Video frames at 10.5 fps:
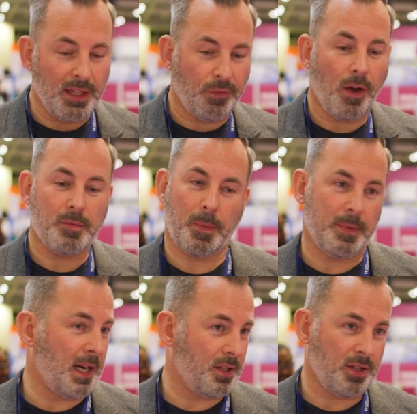think the Farm
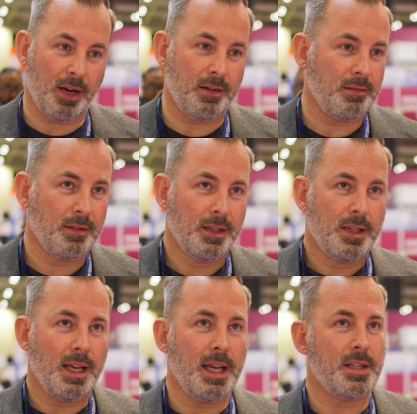Shop Deli Show
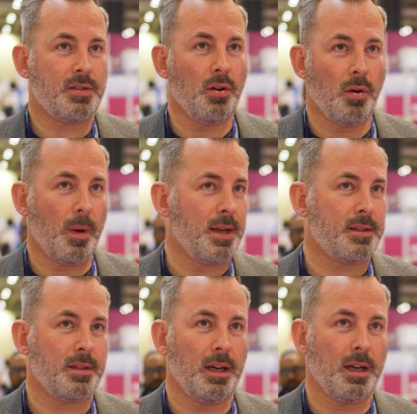is
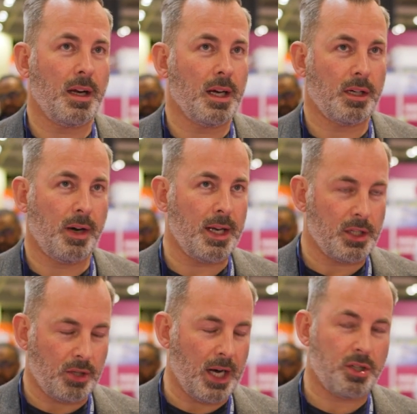always a
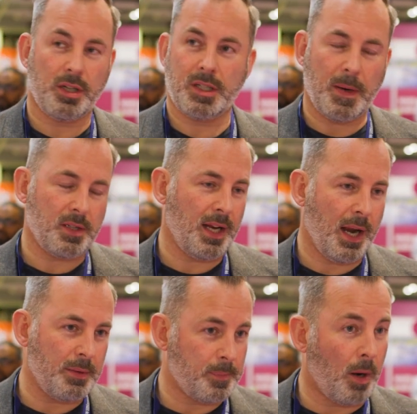great attraction, especially
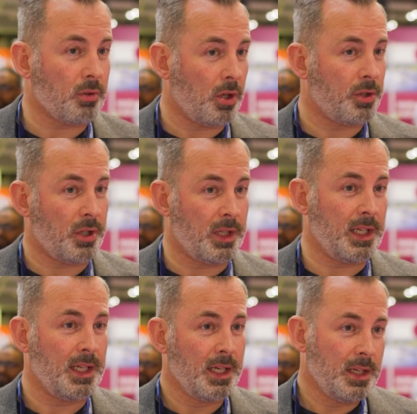how it's bolted
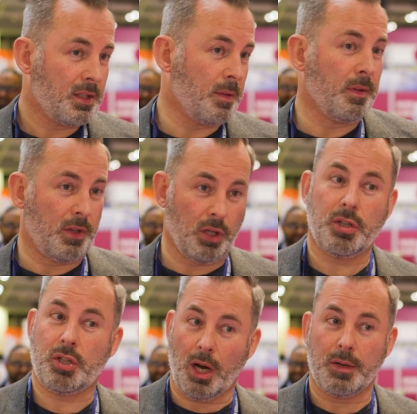onto some of the
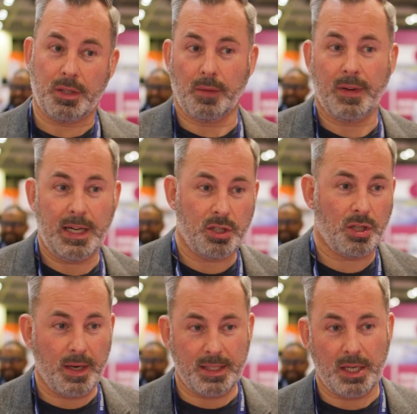other shows, the convenience
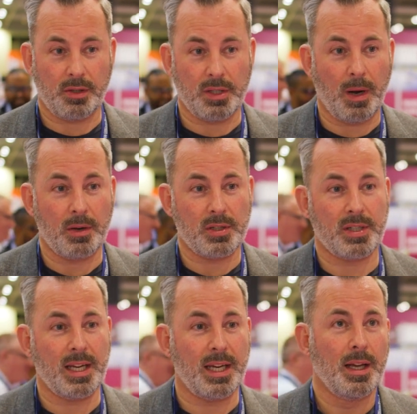show, etc. as well, to
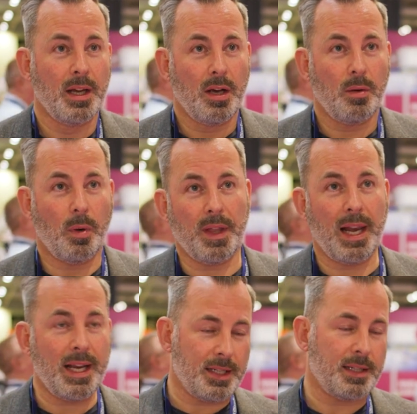see what the
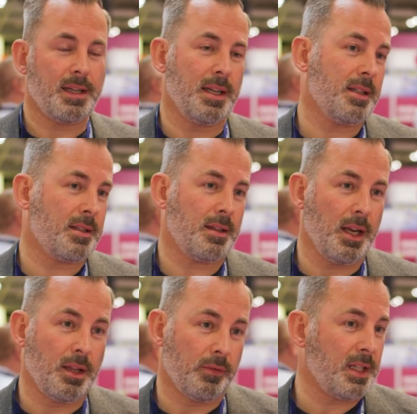latest is
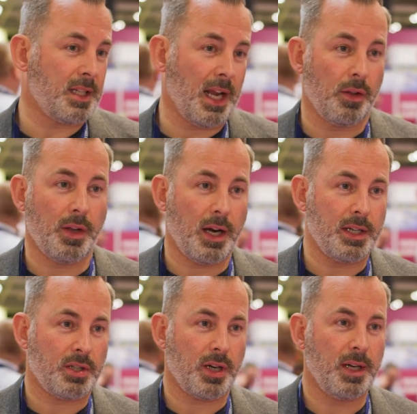in the retail on the
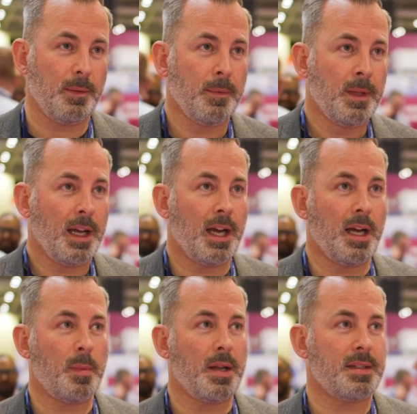high street.
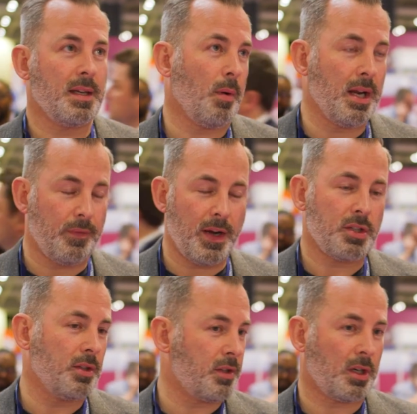And see what
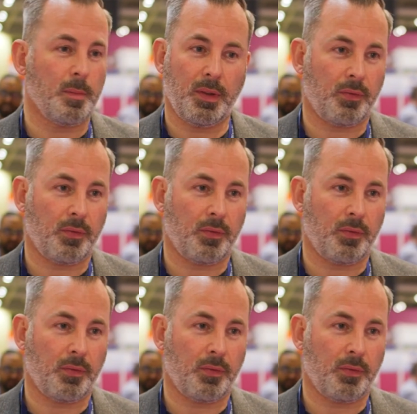innovations are coming